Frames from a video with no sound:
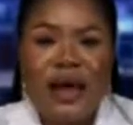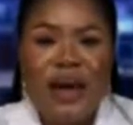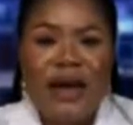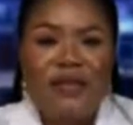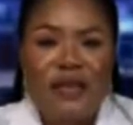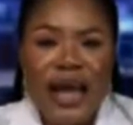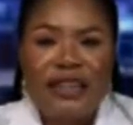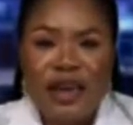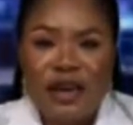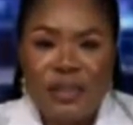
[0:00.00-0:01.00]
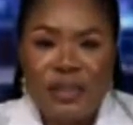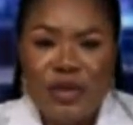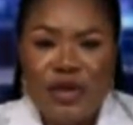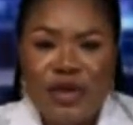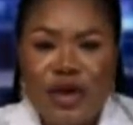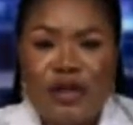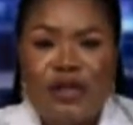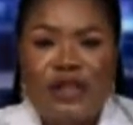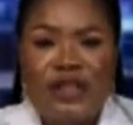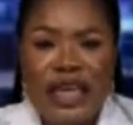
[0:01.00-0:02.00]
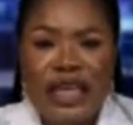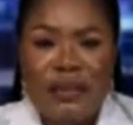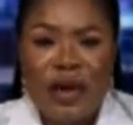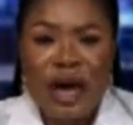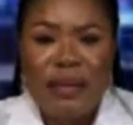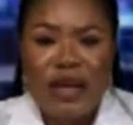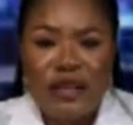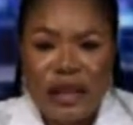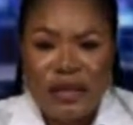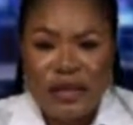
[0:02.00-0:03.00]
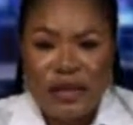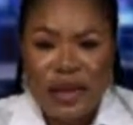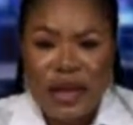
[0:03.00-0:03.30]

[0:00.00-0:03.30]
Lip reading: by Right Honorable Dr. Sadi Mohammed Tinis.